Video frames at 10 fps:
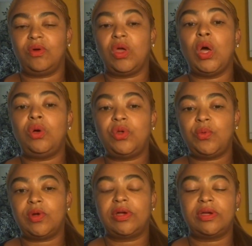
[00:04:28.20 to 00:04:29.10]
go
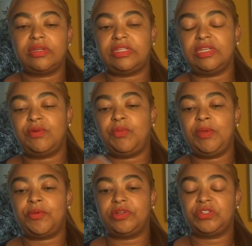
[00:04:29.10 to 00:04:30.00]
to work, deal with
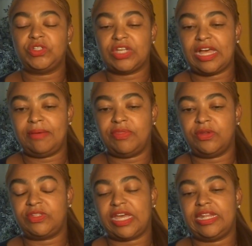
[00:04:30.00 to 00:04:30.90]
people at your job,
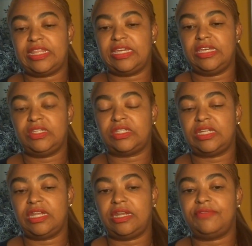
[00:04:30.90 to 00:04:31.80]
those kind of things?
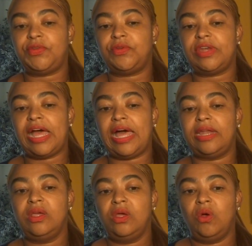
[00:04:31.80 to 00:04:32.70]
And, and if you're
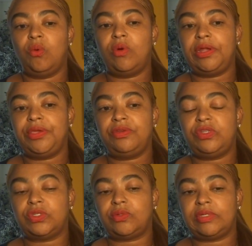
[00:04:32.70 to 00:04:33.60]
not, what are you
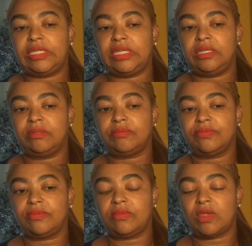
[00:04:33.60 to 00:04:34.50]
doing?
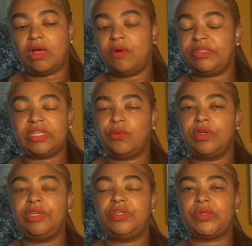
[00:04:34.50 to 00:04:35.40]
I always say,
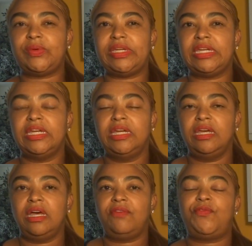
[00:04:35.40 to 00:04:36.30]
what are you doing
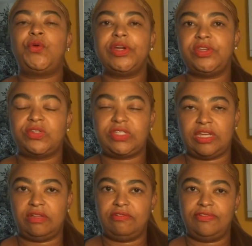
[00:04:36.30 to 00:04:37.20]
for
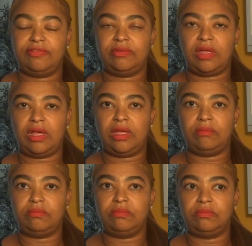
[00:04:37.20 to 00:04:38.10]
yourself
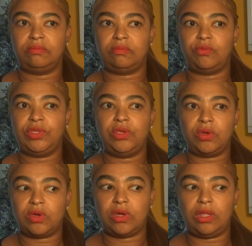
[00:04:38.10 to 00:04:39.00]
um, when
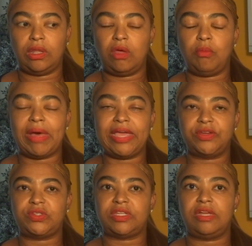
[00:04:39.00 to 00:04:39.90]
you're alone by
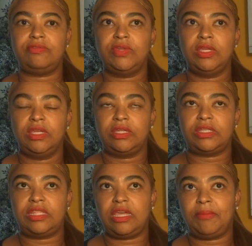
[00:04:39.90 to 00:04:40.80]
yourself,
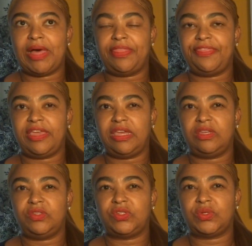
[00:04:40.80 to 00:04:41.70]
to think about
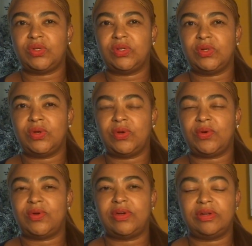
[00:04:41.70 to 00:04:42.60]
things or,
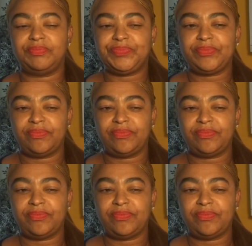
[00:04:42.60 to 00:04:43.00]
or